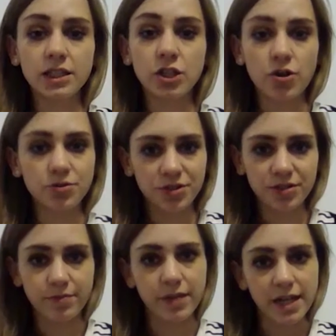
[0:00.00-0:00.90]
Go to as
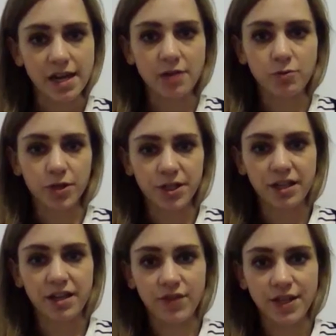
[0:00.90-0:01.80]
many
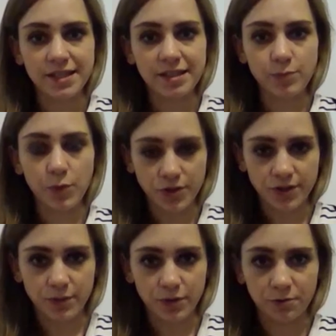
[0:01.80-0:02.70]
networking events as
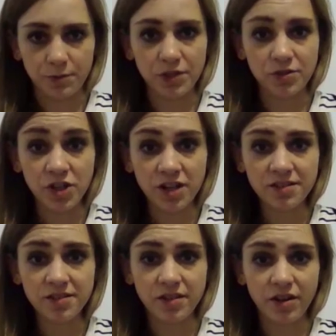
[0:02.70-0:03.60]
possible, because
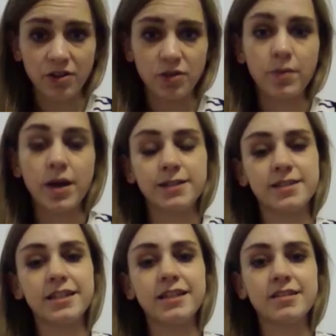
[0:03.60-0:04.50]
chances are you might
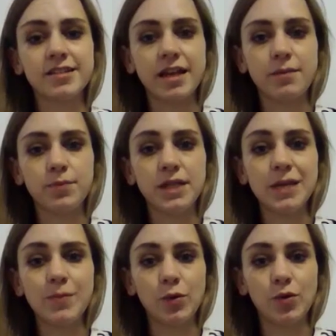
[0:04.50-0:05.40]
see the same
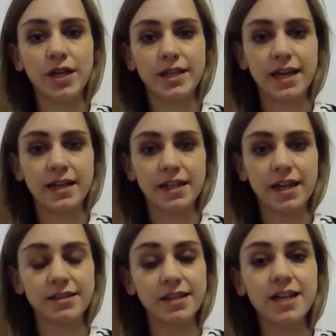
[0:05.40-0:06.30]
people again,
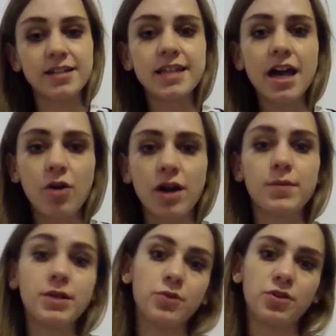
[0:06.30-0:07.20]
and that is how I
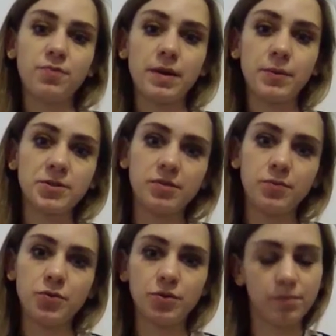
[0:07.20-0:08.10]
met one of my most
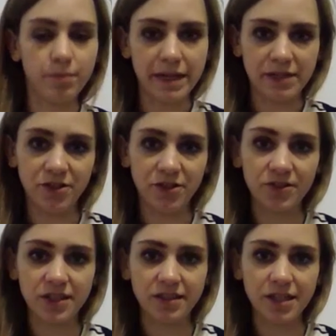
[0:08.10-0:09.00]
important
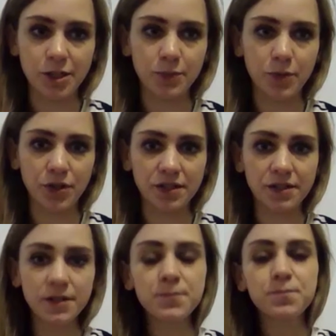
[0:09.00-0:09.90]
mentors at this point.